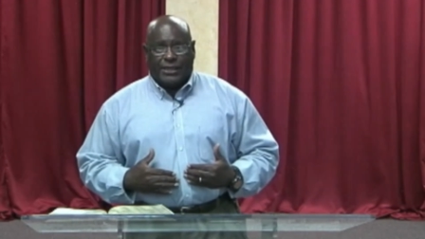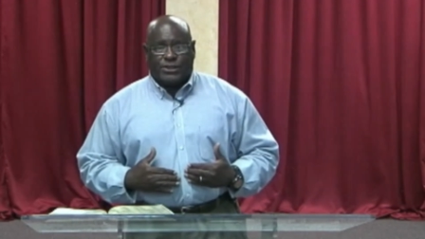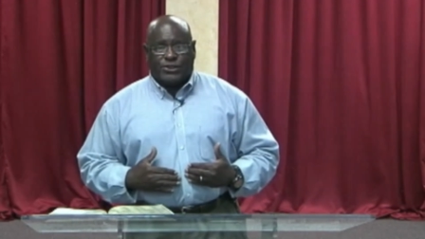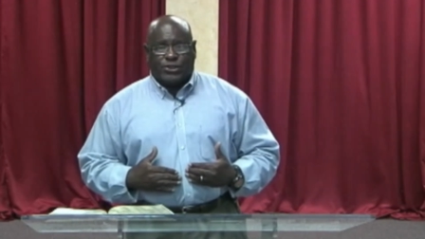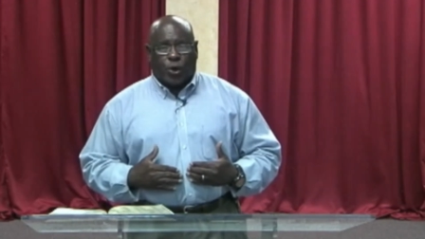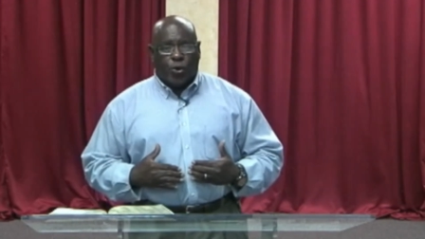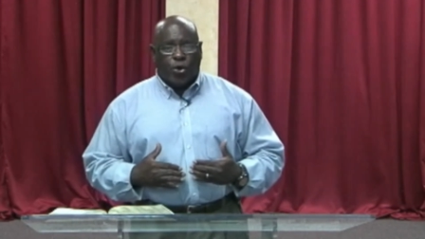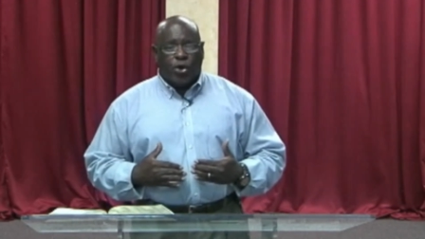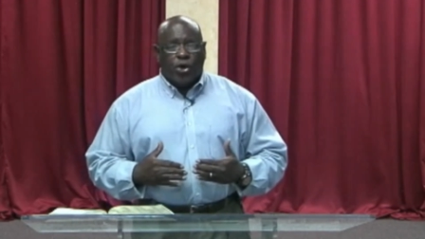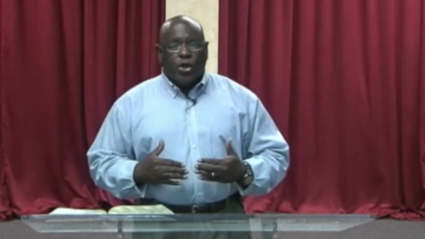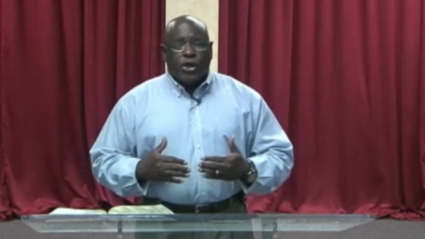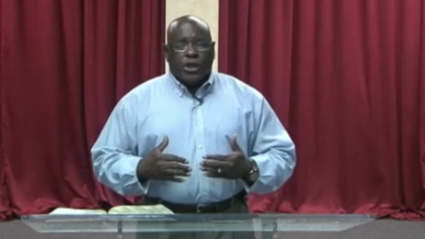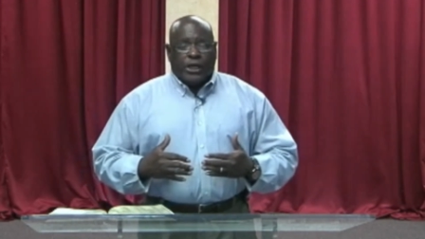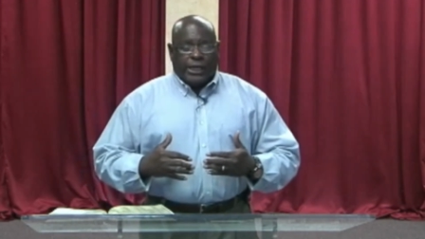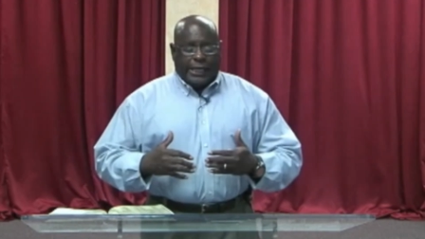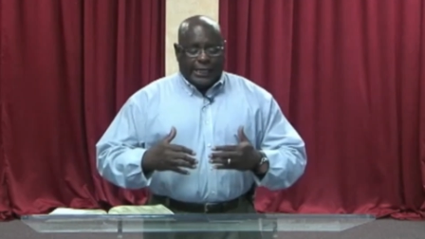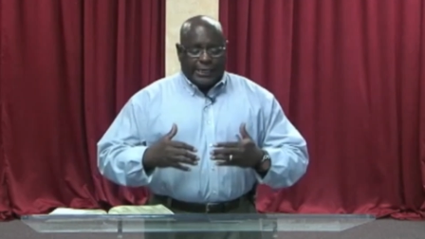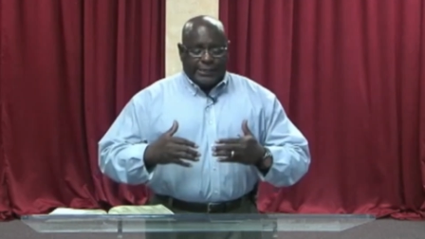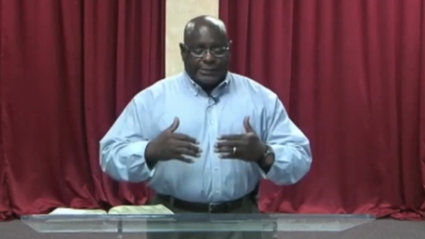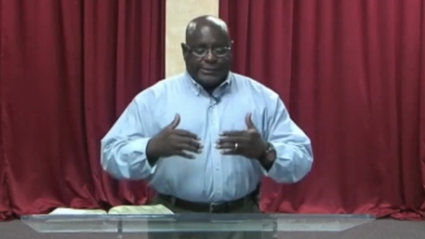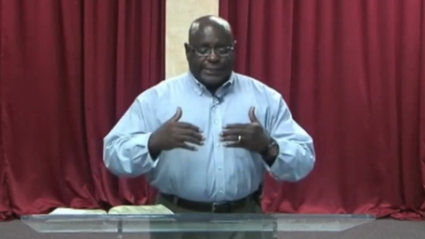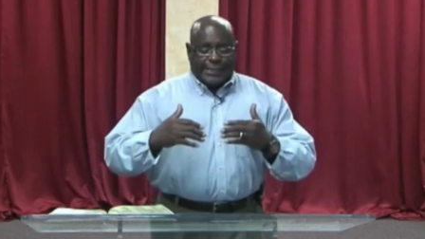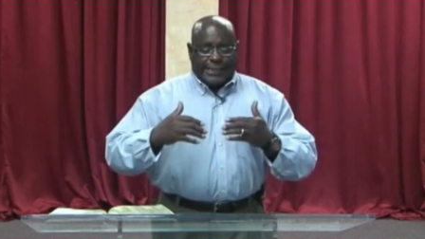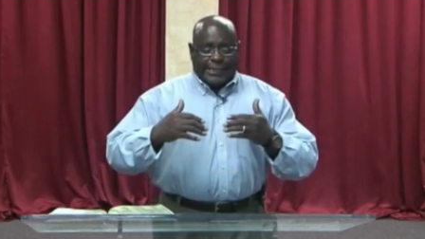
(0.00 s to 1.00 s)
So
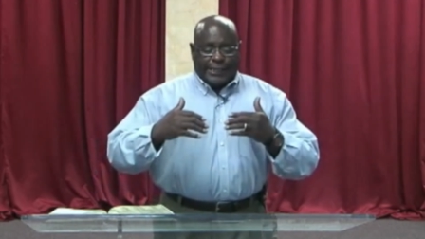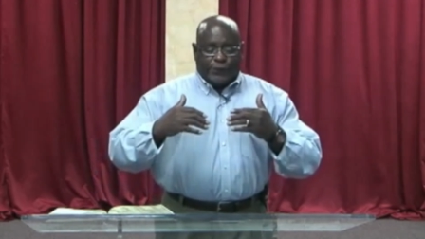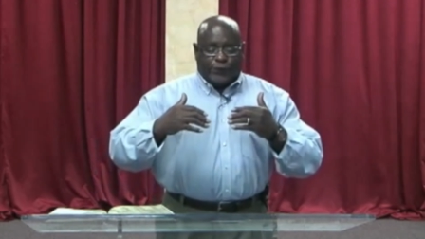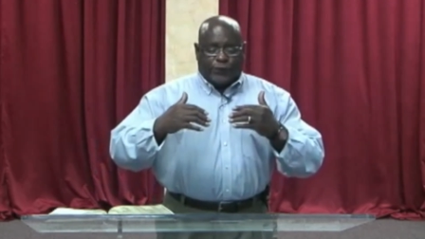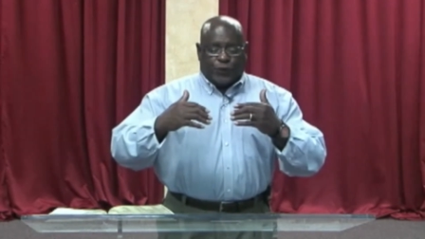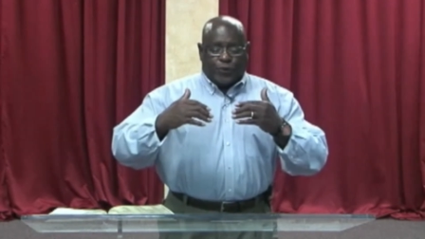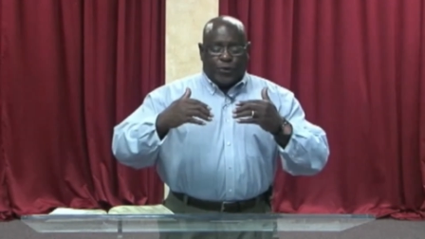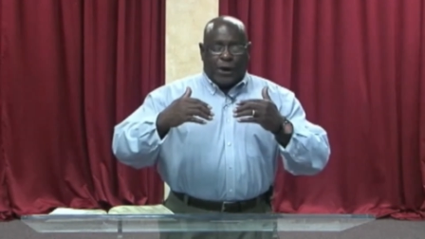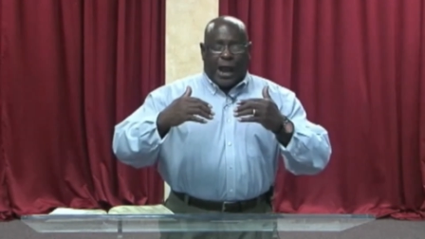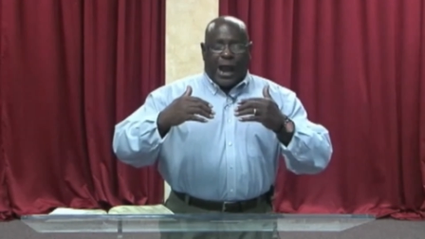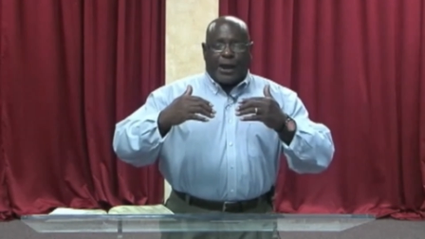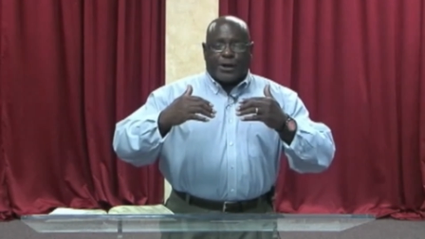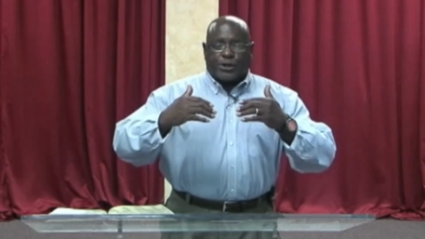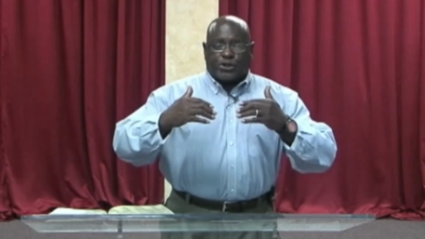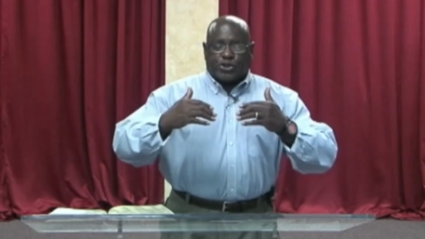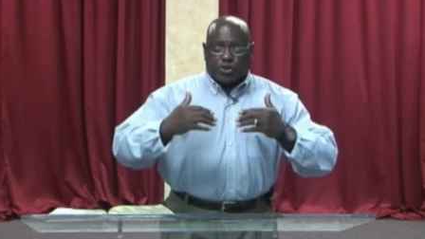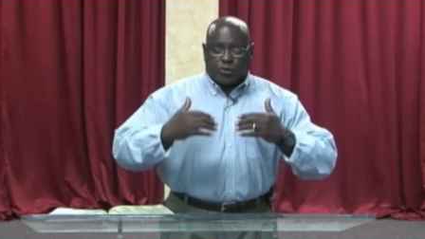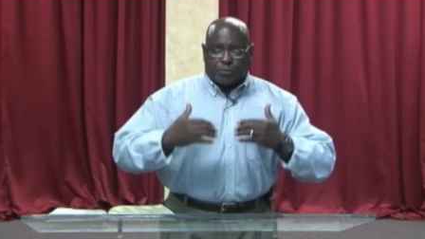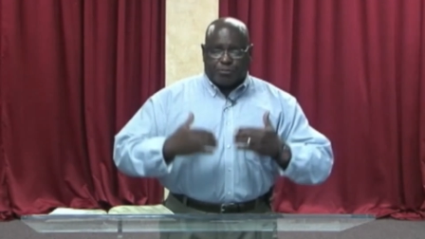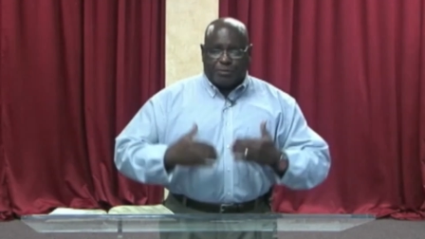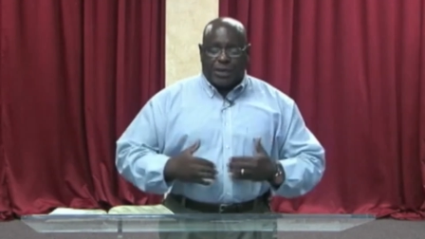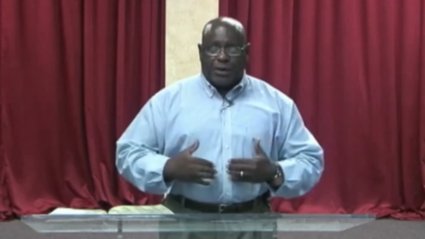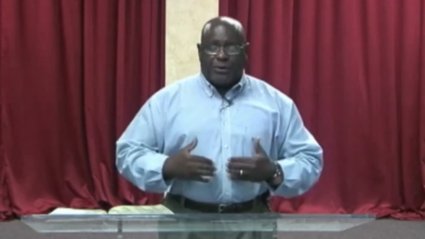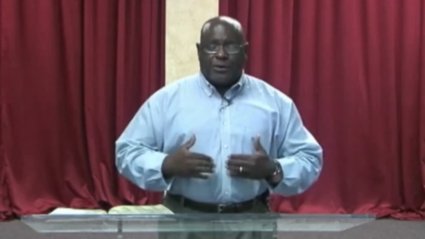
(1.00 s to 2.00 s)
it's through our
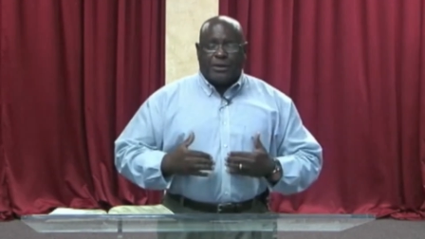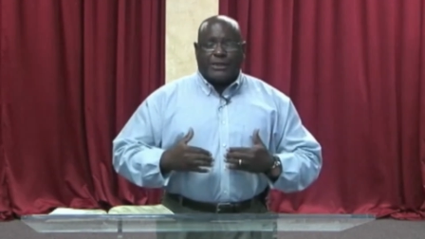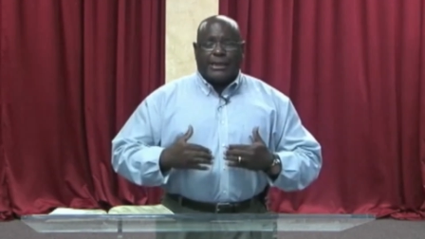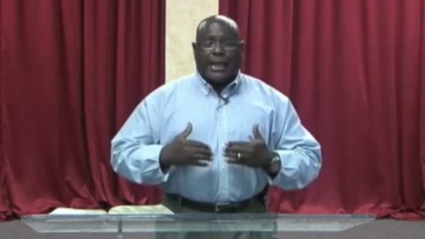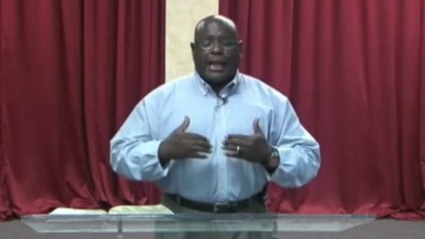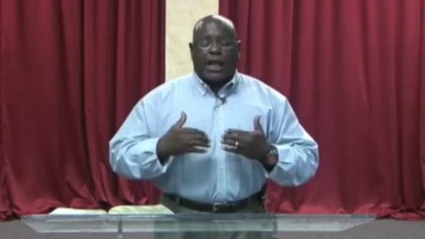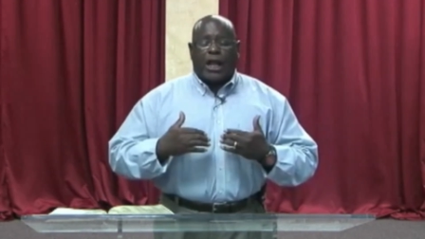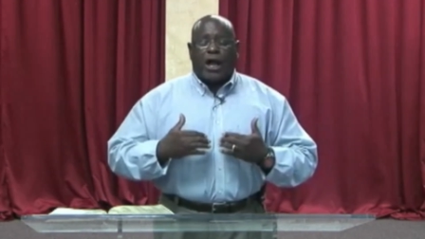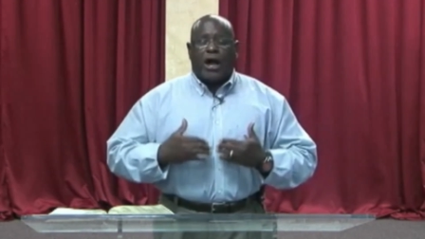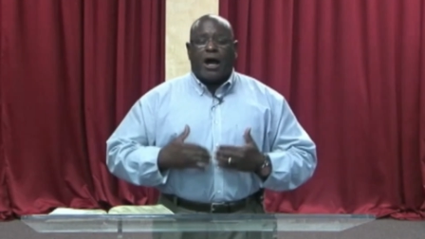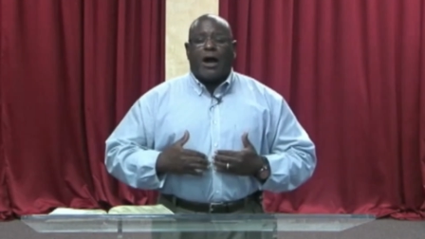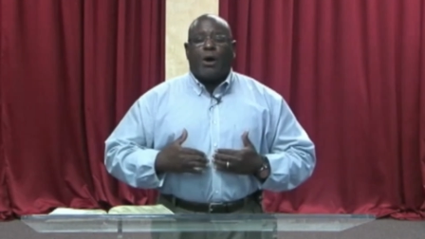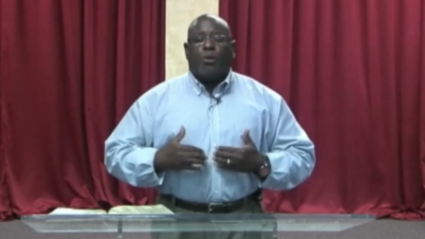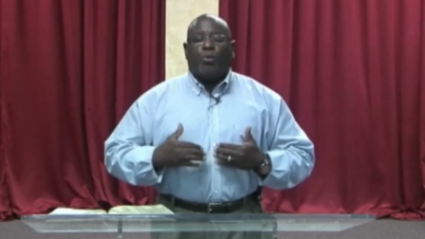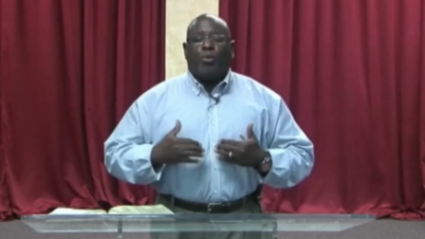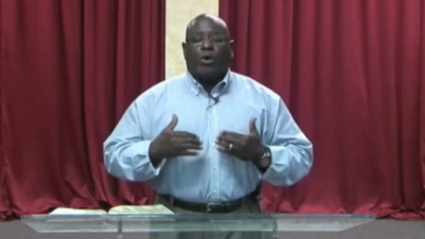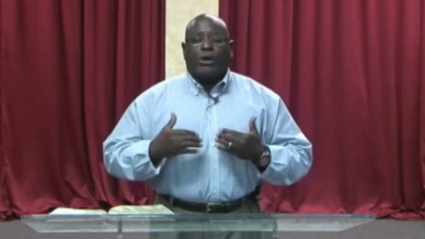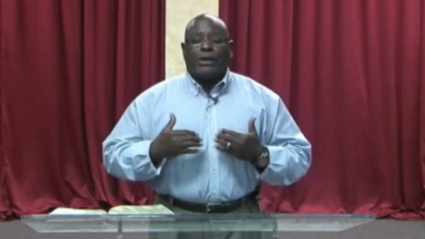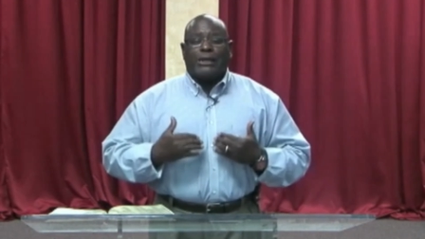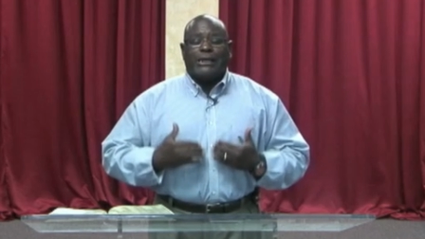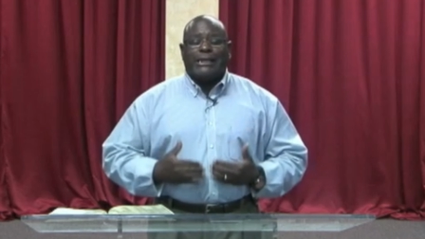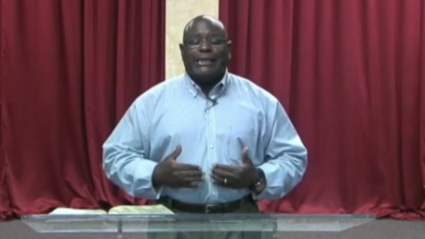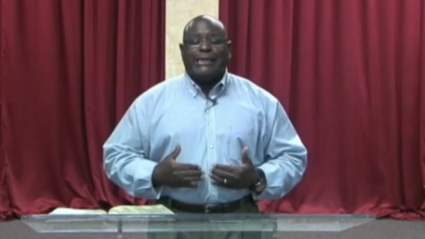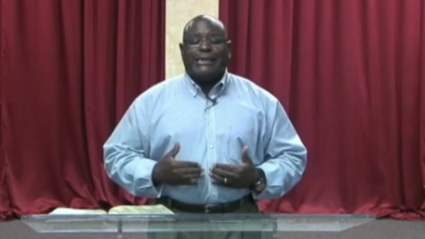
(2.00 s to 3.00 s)
spirit that God
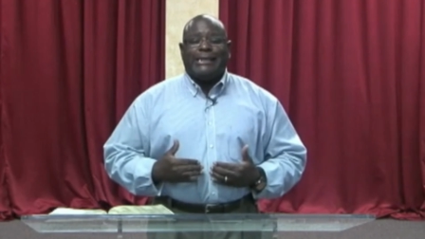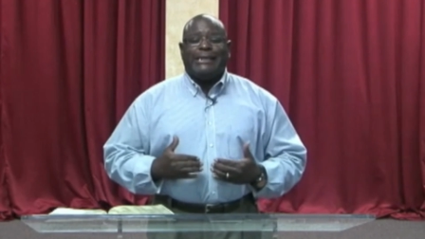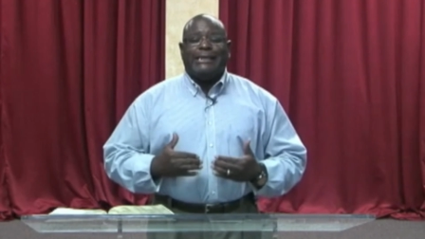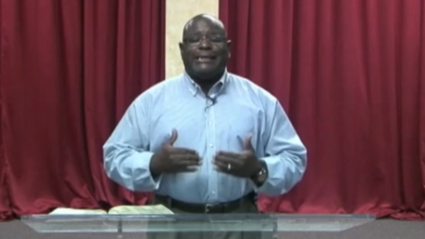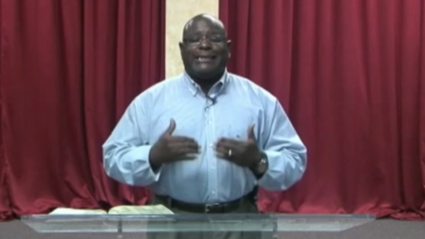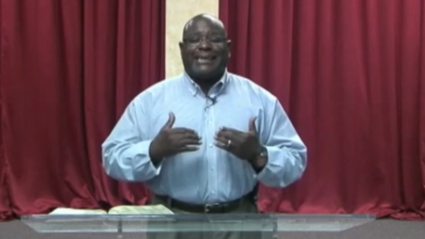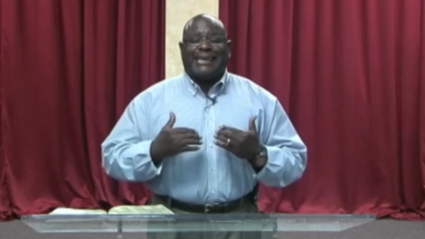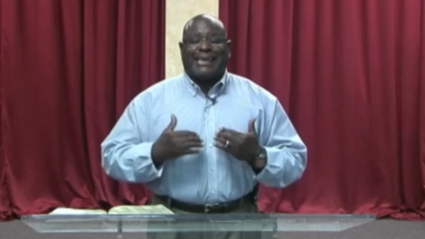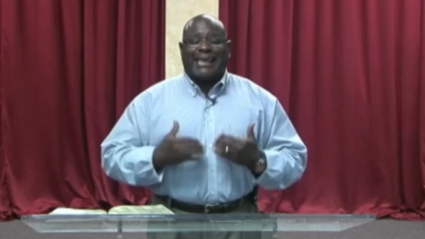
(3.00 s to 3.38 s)
will lead,